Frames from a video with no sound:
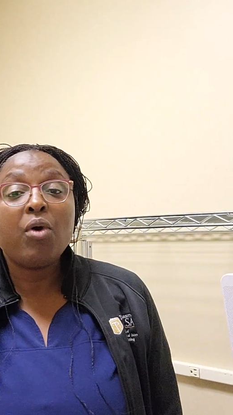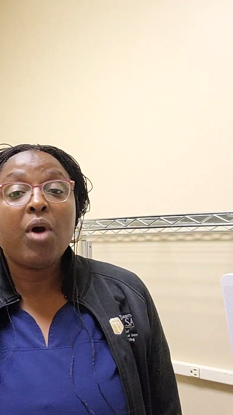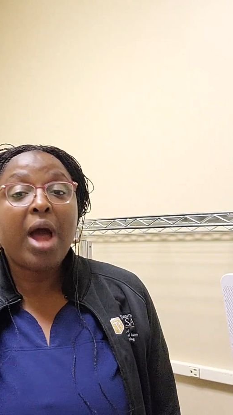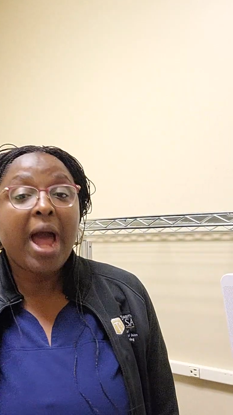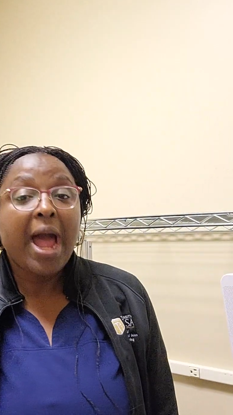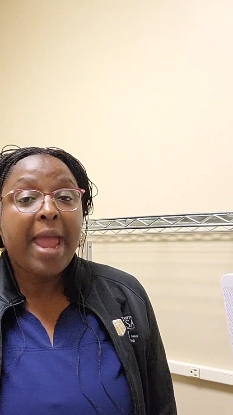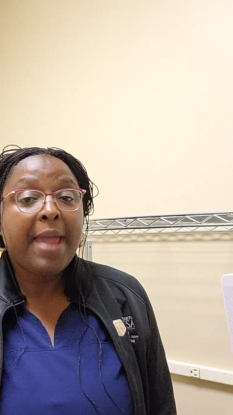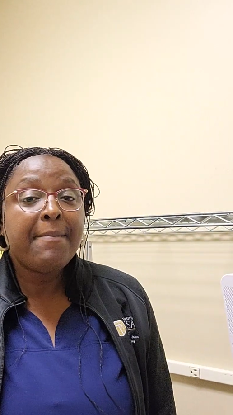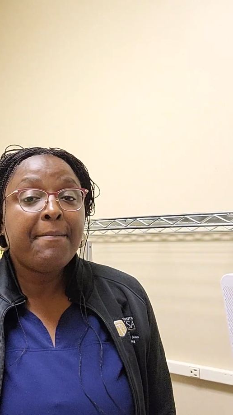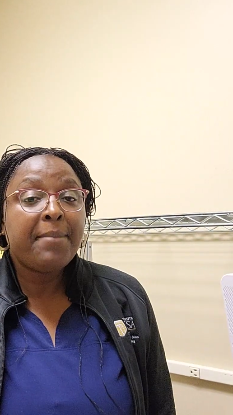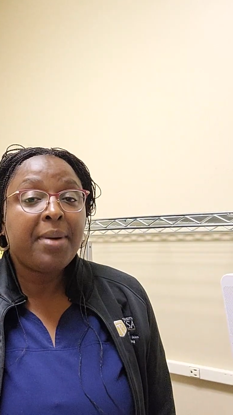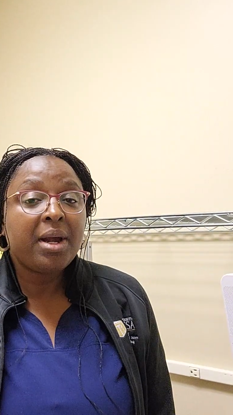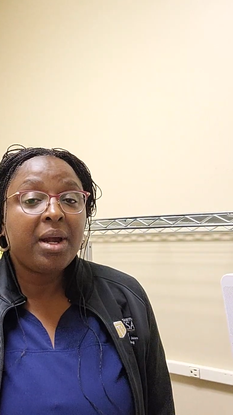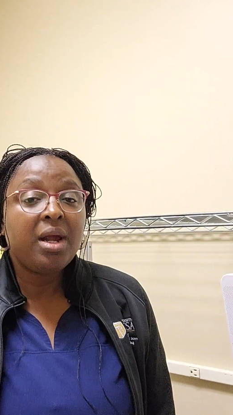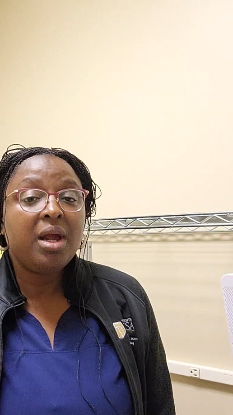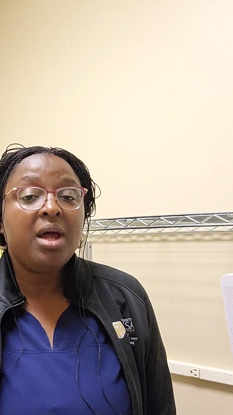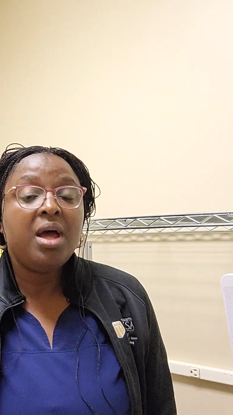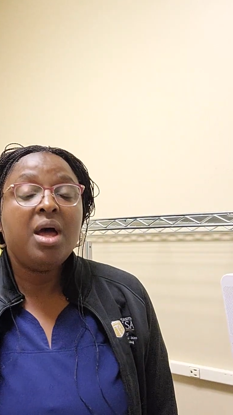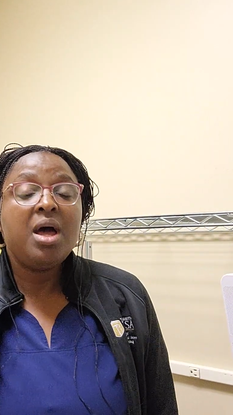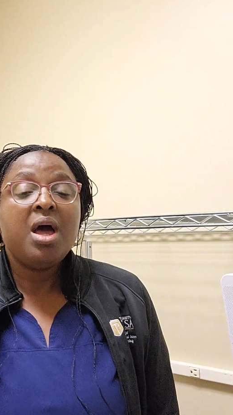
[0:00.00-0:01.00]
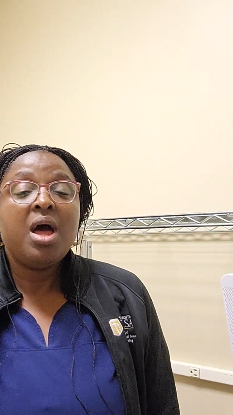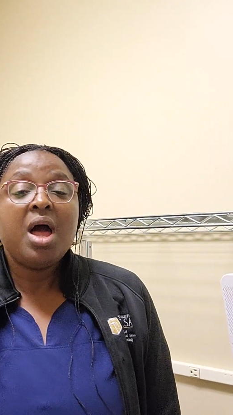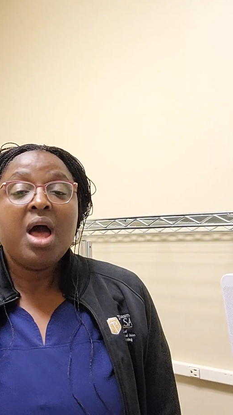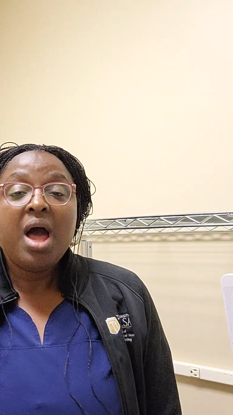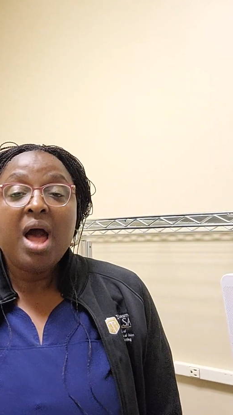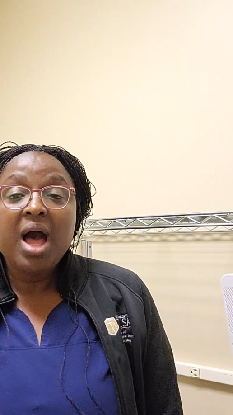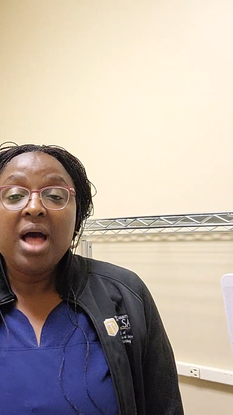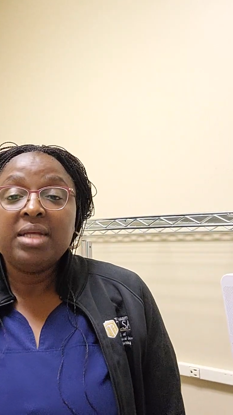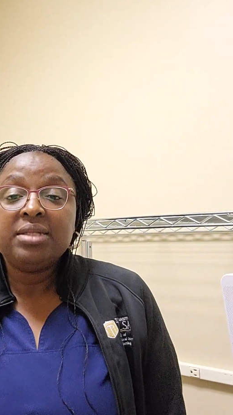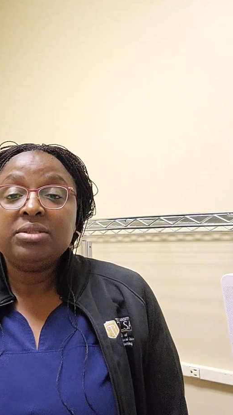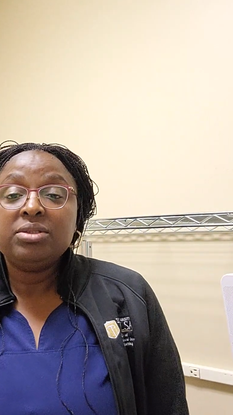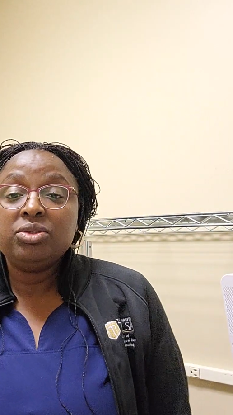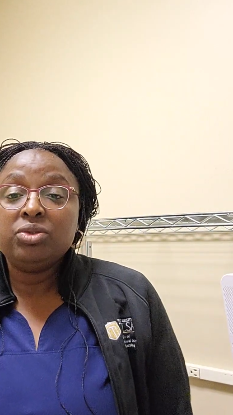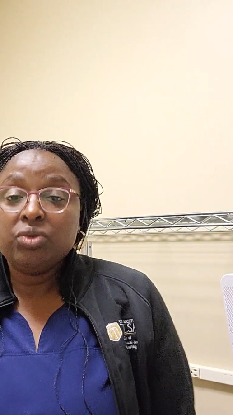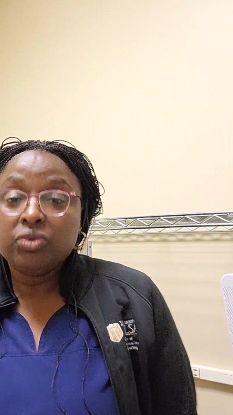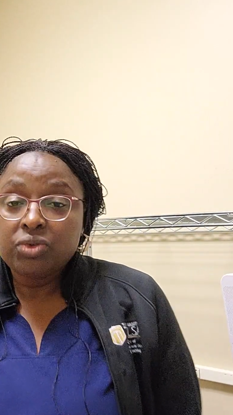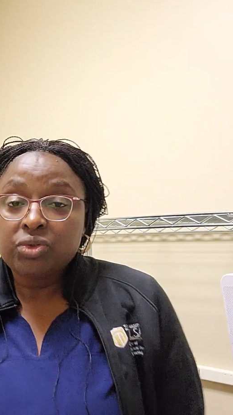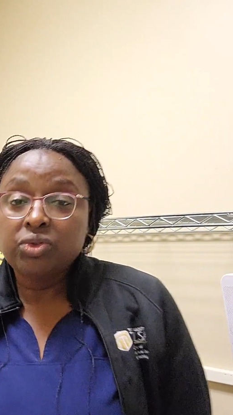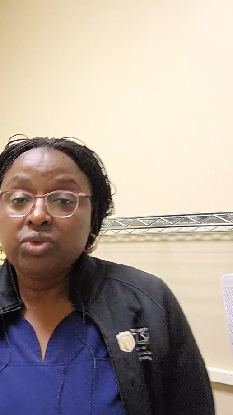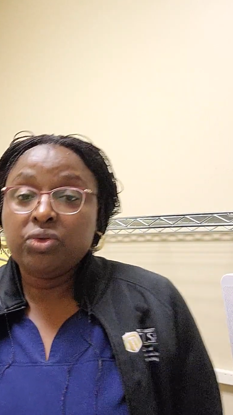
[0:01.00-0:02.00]

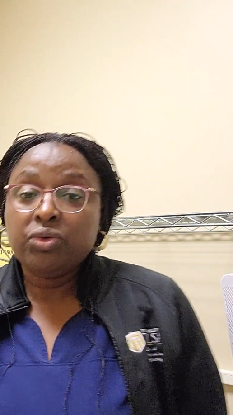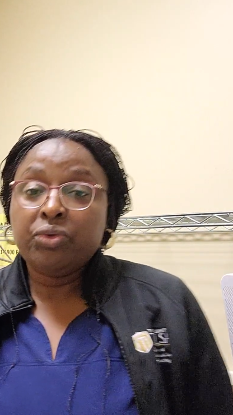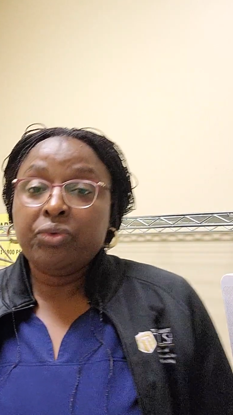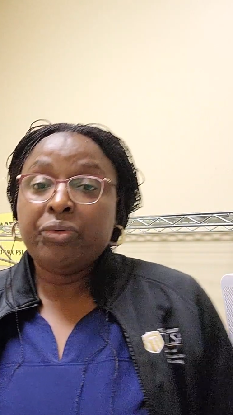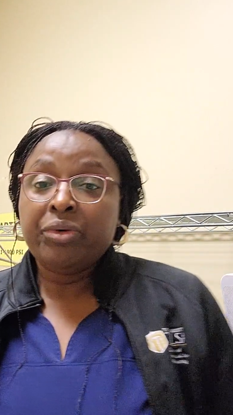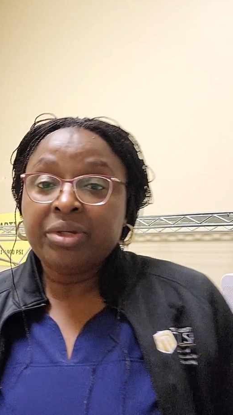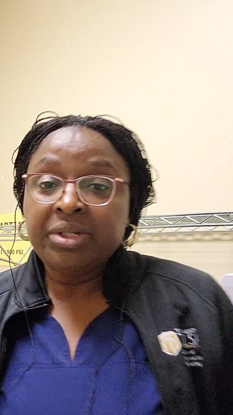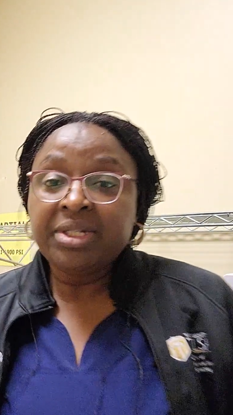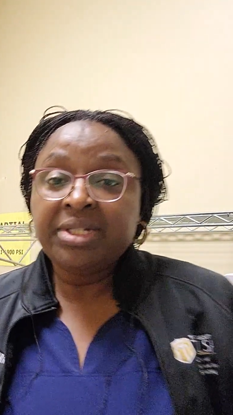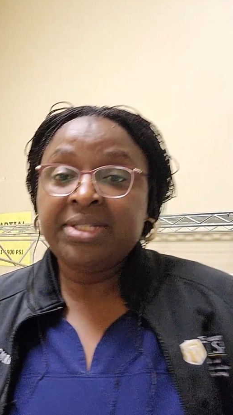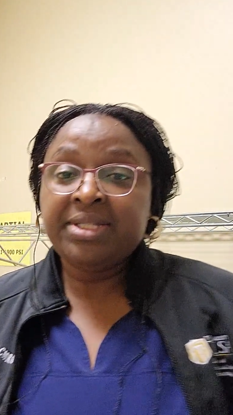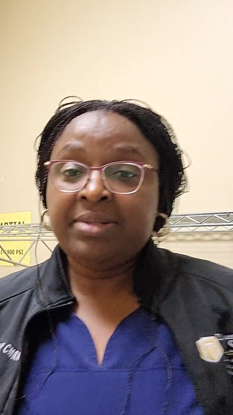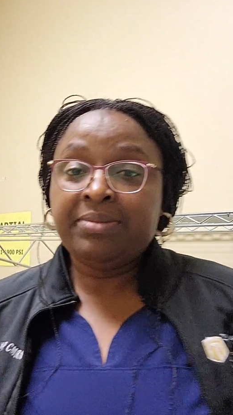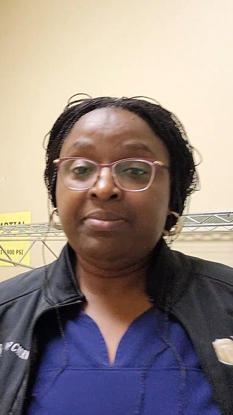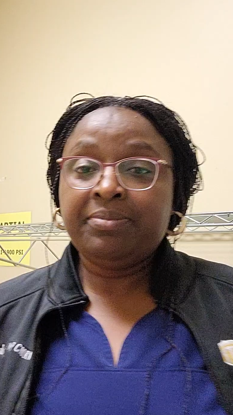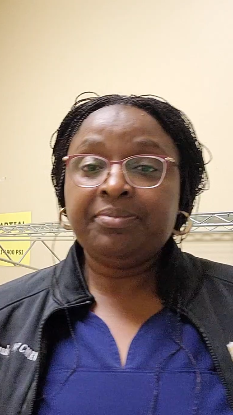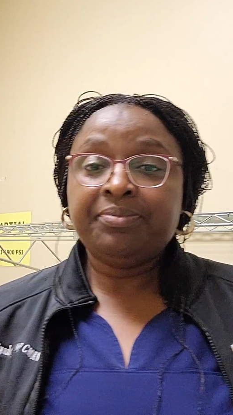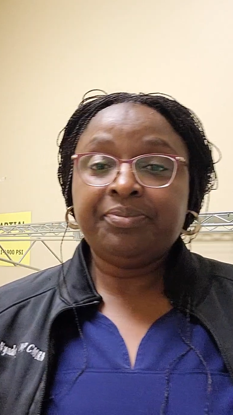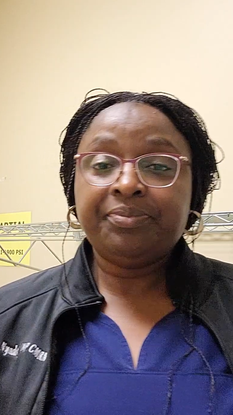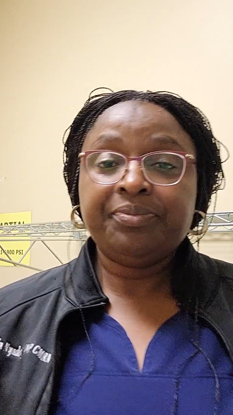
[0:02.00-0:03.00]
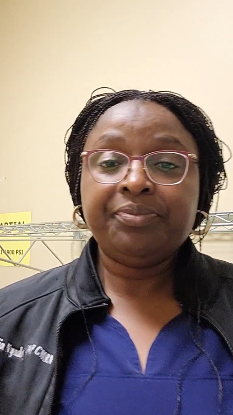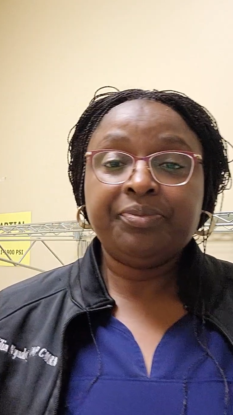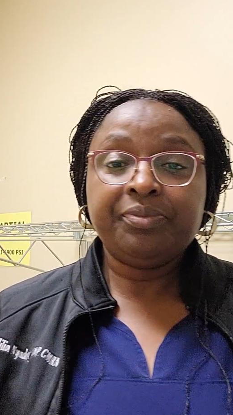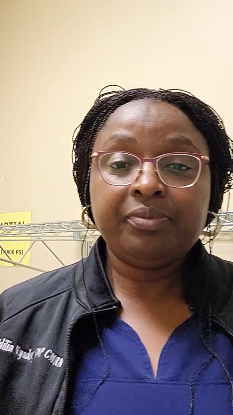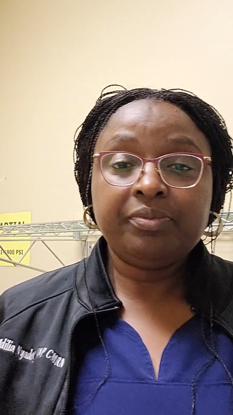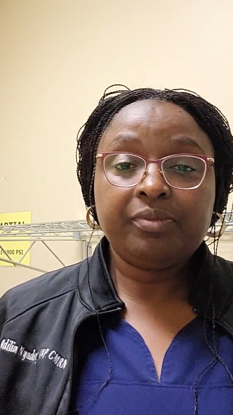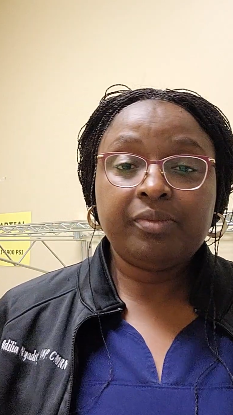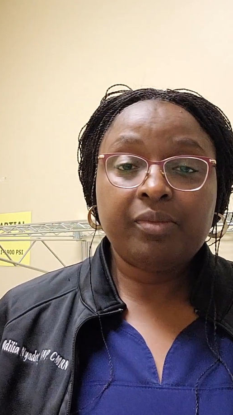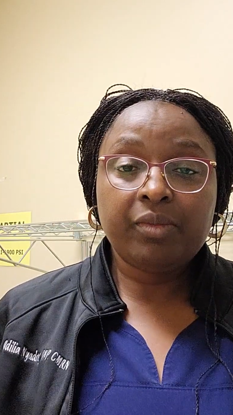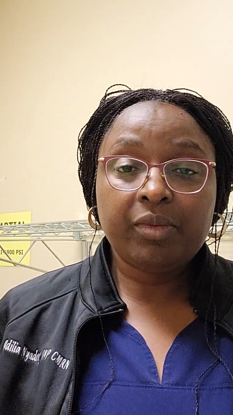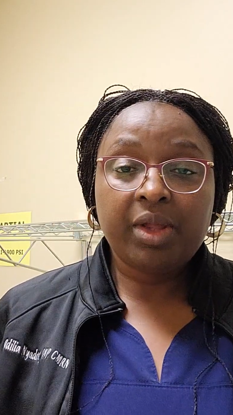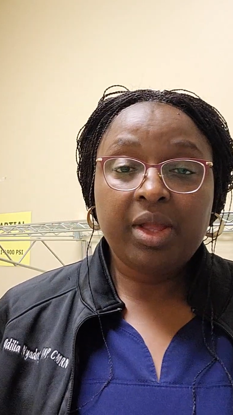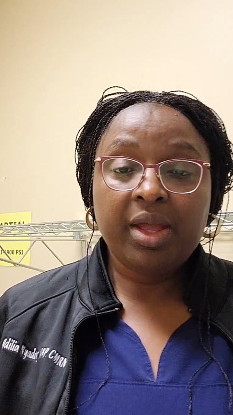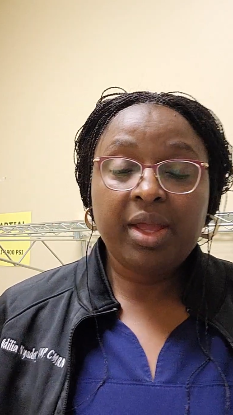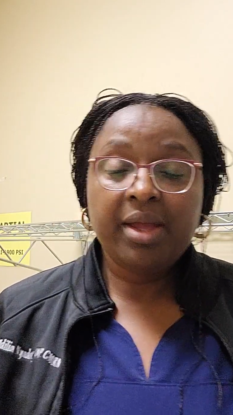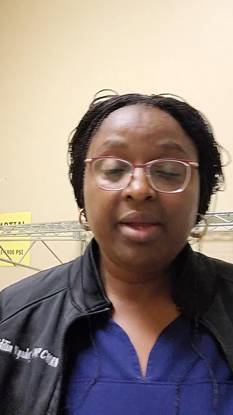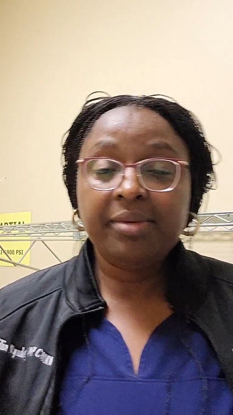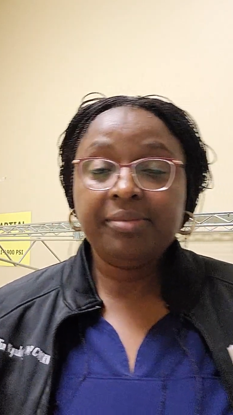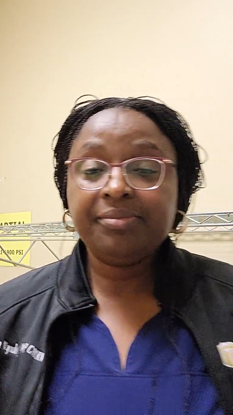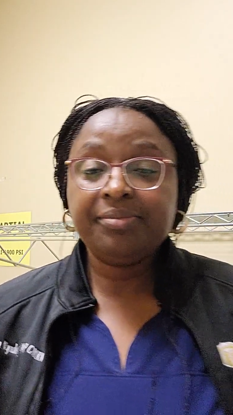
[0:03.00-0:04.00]
hyperaldosteronism.
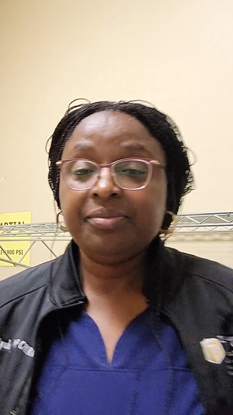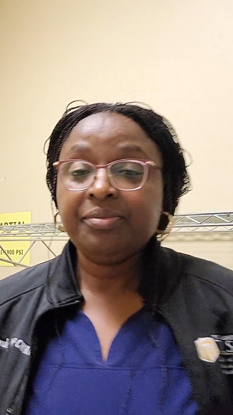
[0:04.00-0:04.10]
Okay.